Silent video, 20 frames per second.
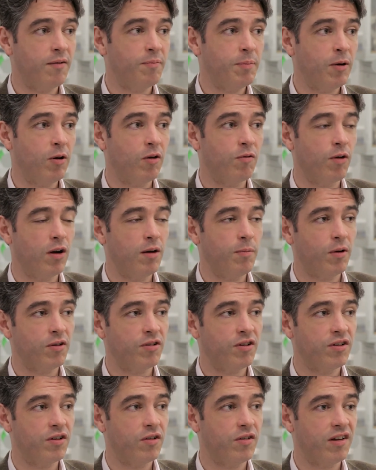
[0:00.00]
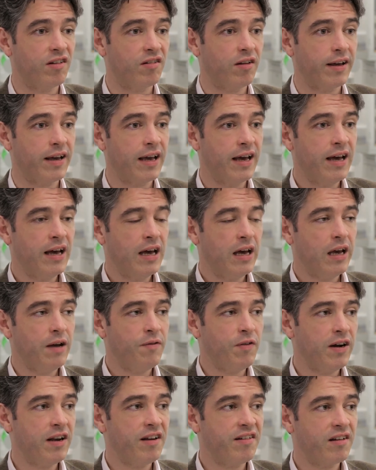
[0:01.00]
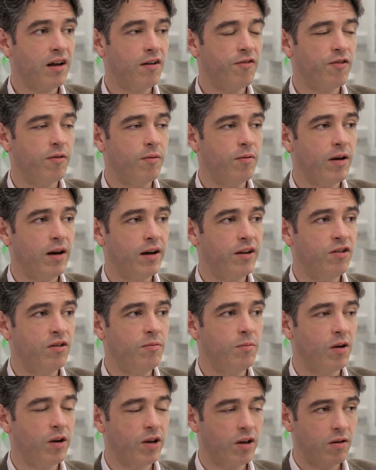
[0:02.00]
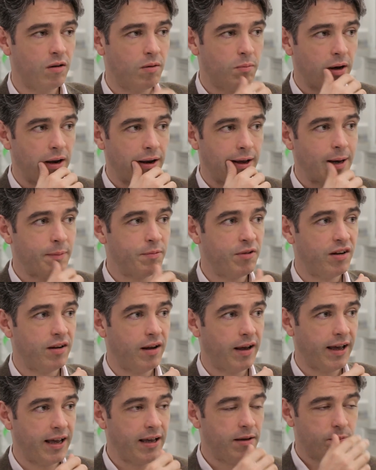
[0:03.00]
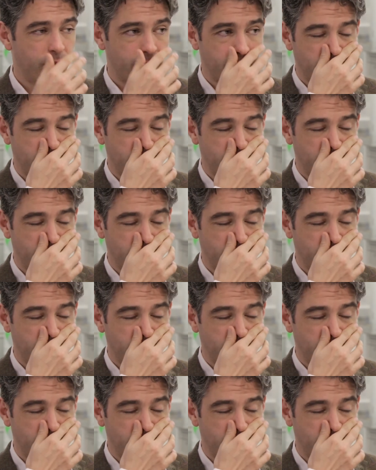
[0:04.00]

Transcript: I've built a robot to do this. Like, if I discover a new molecule in my lab today,